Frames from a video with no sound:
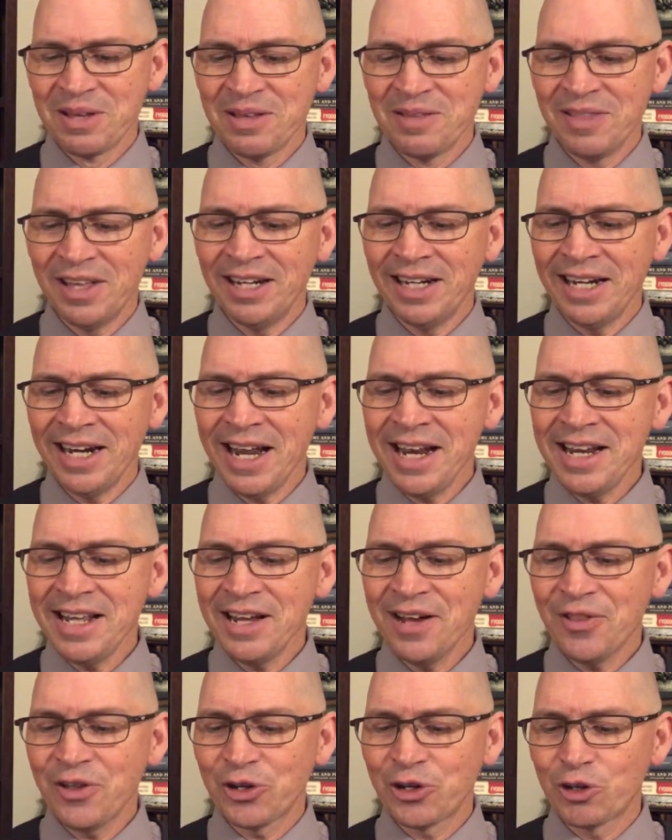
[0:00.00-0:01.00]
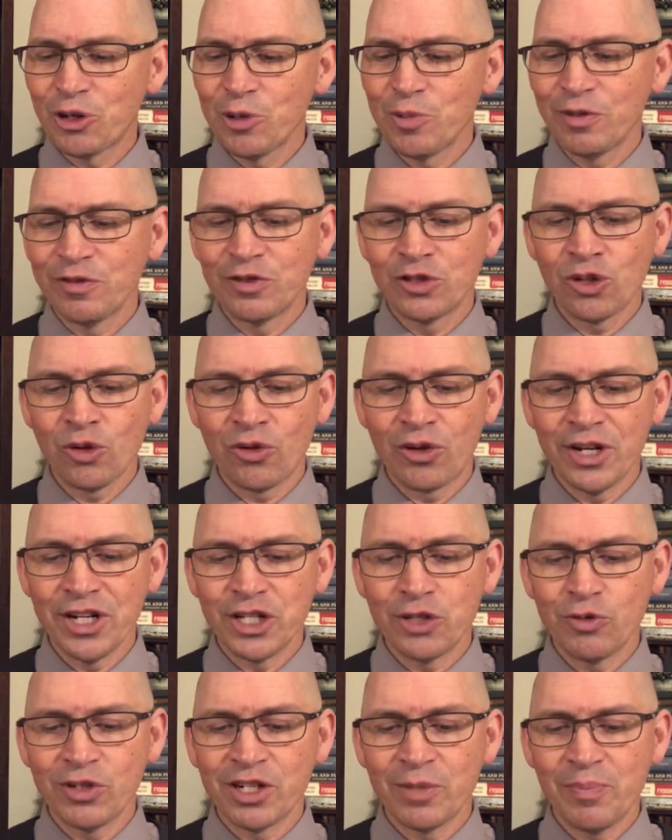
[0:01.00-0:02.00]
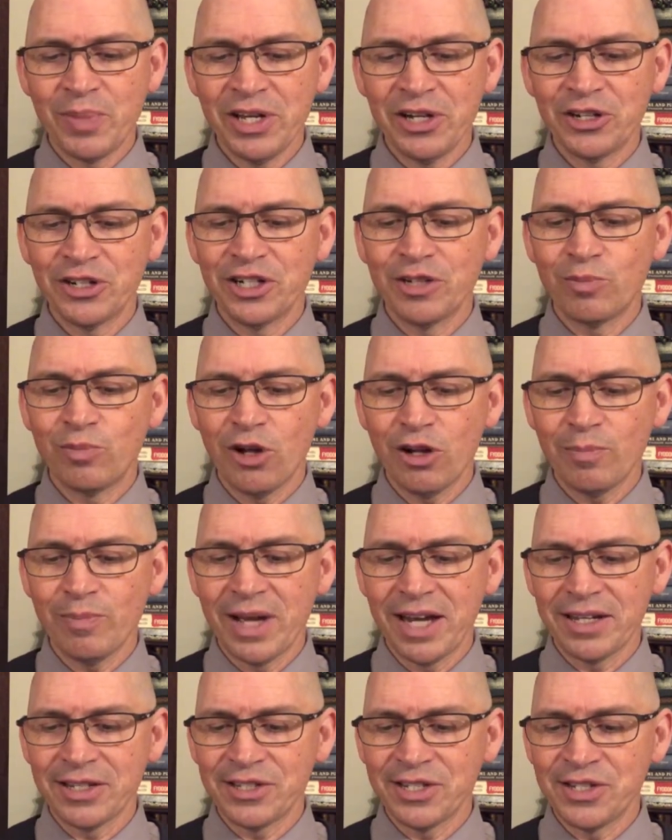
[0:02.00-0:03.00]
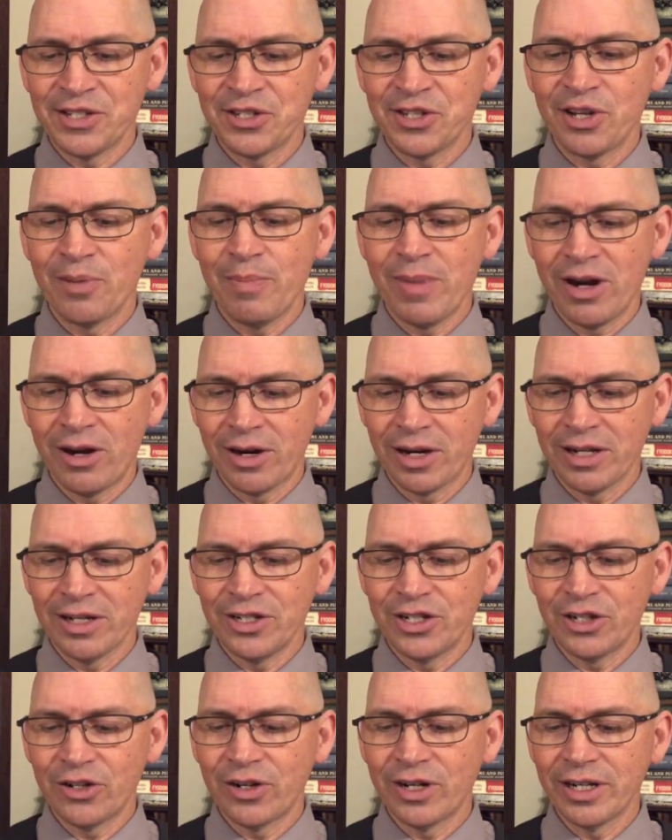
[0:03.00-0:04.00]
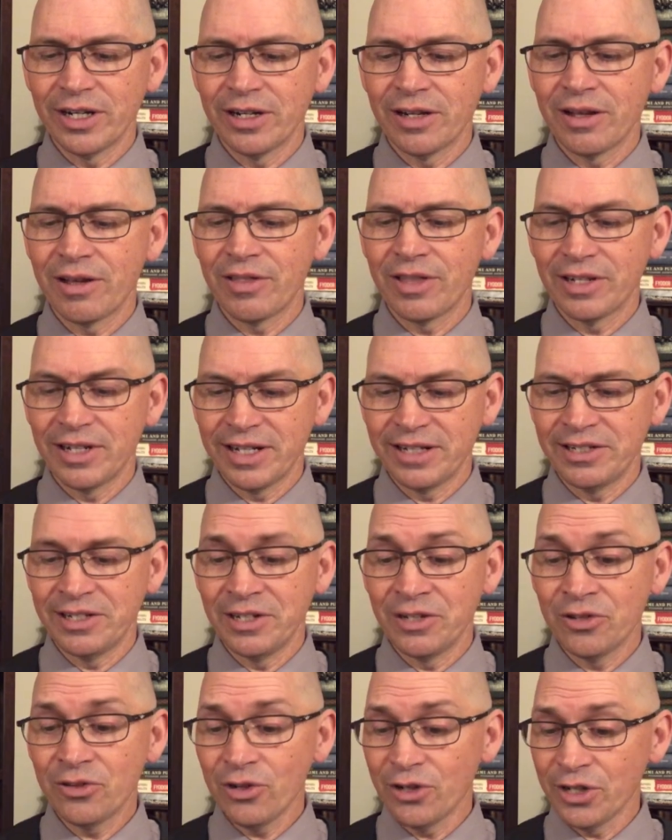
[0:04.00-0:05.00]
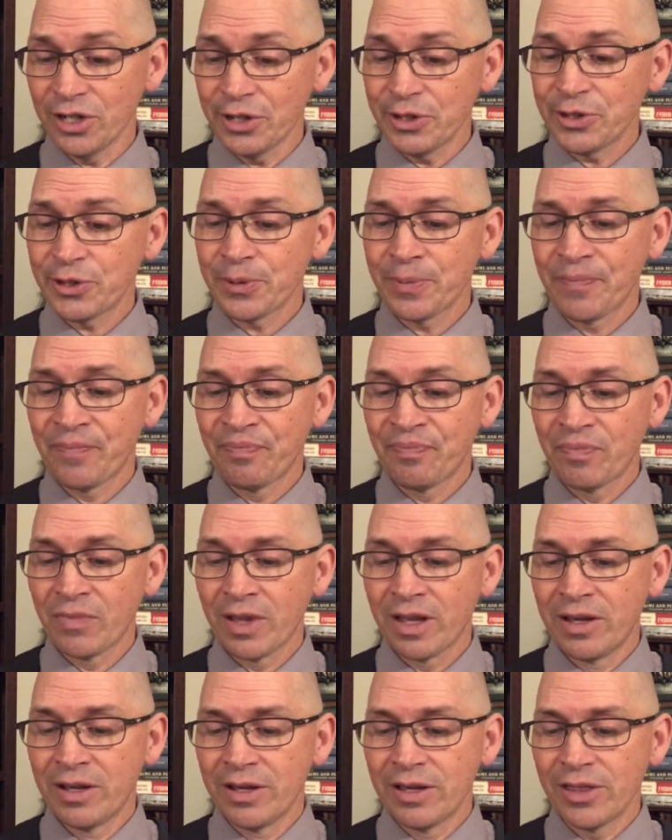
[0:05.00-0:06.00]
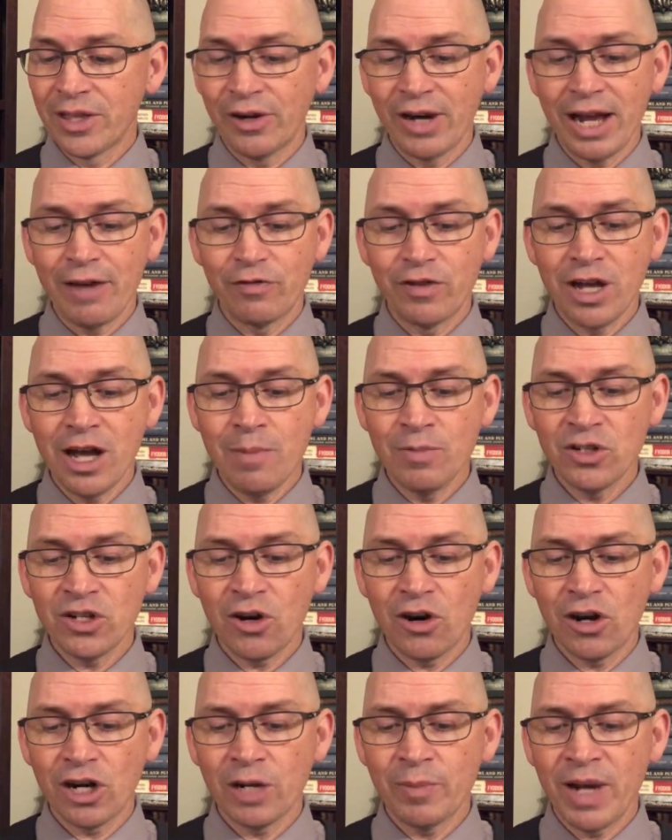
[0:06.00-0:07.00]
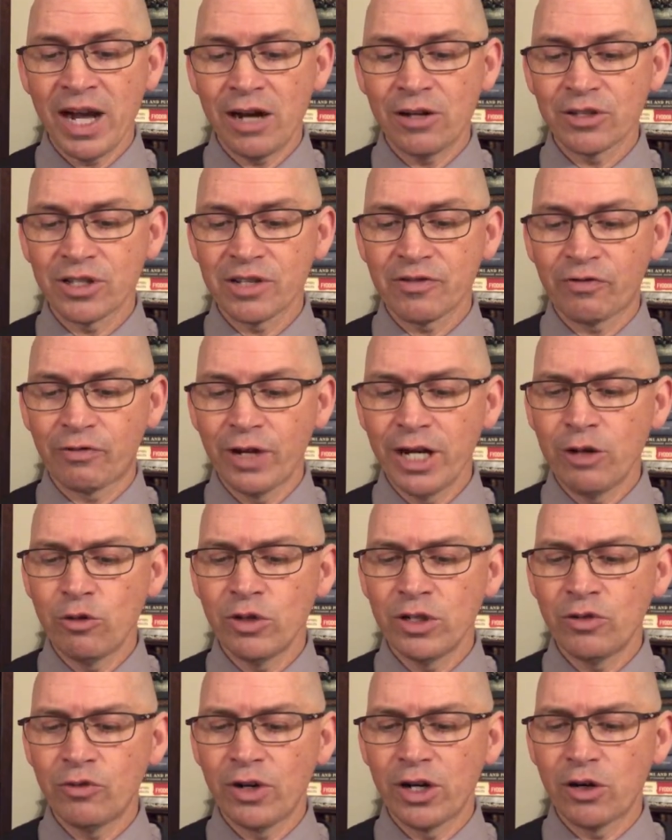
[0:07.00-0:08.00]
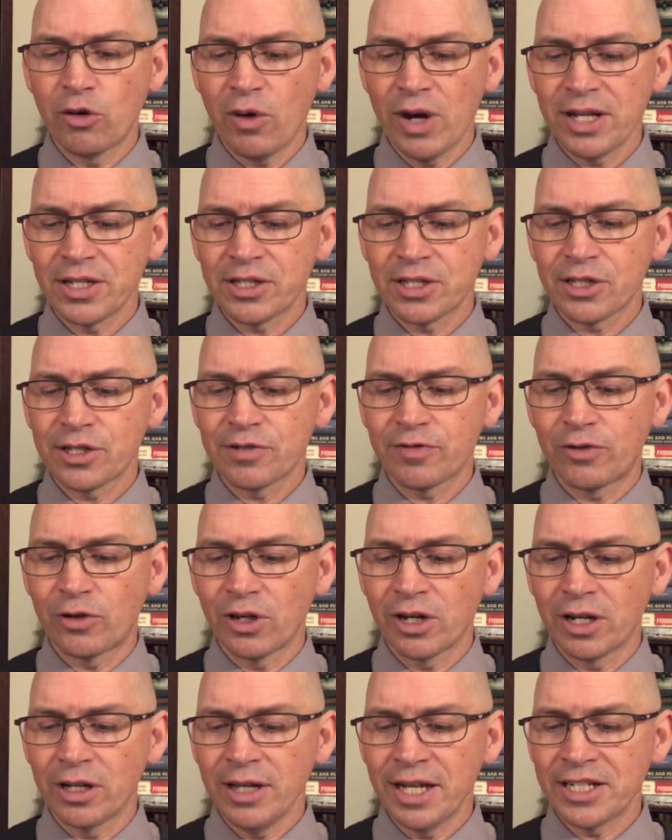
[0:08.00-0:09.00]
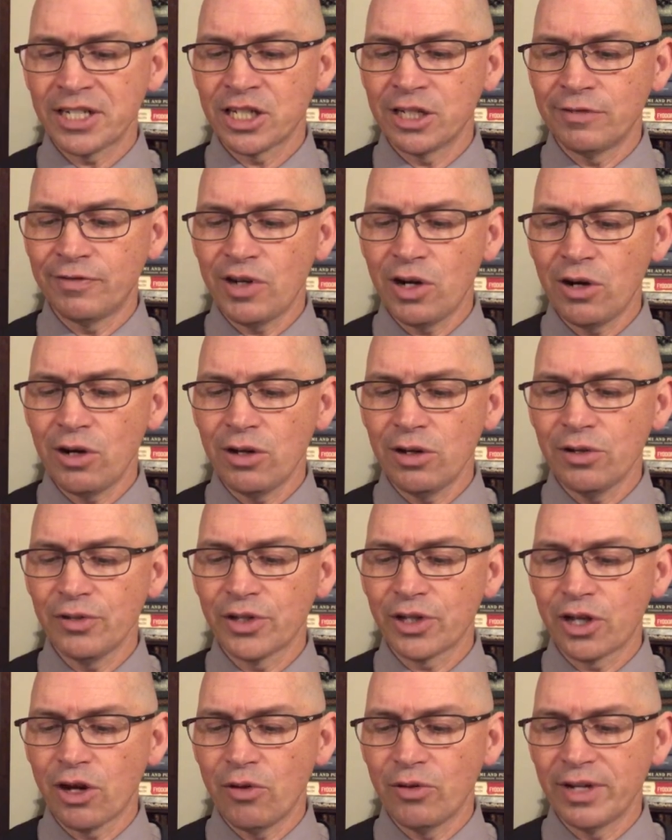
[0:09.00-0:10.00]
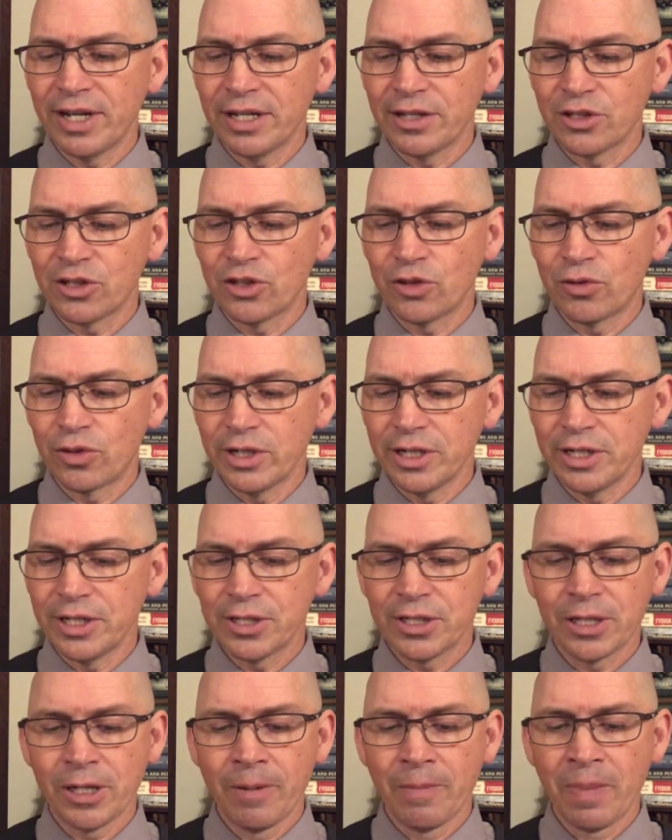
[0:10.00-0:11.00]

than in any other group of stories which appeared in pulp magazines in America during the 1930s there have come to Arkham House frequent requests for a collection of all the Conan stories.